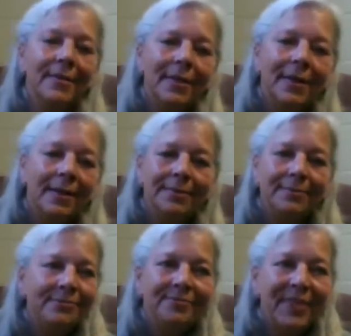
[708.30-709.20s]

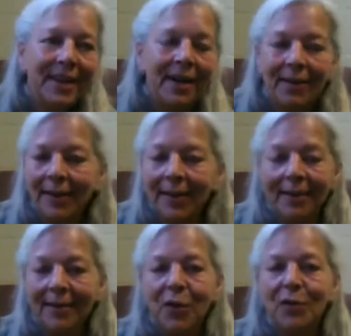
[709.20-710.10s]

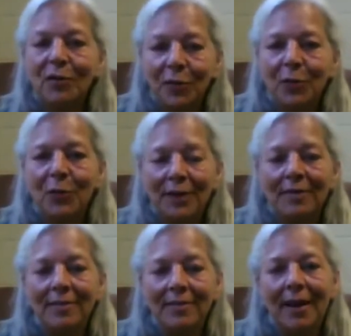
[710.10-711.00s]
Good food
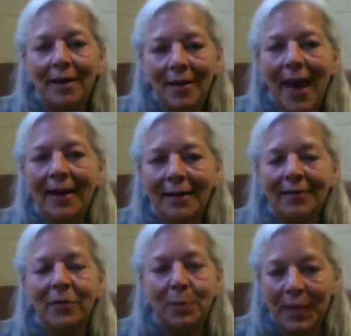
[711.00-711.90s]
is a lot of
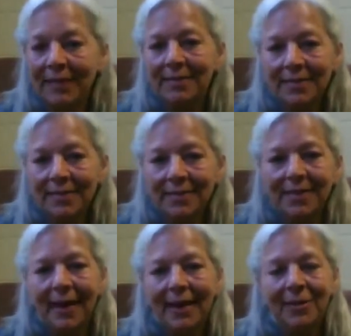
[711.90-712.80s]
different places,
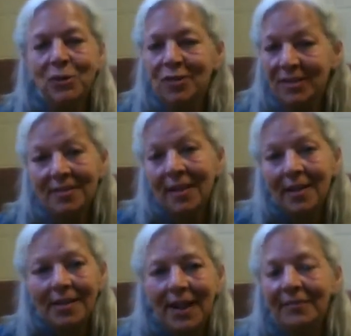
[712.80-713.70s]
and you
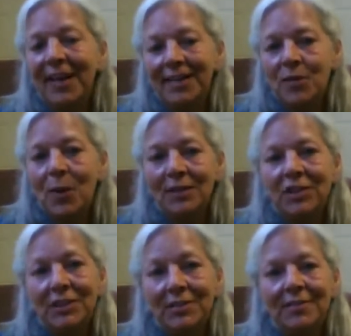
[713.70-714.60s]
have to ask
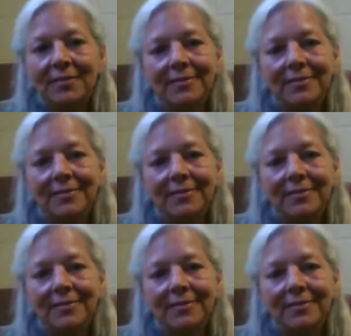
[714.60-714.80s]
questions.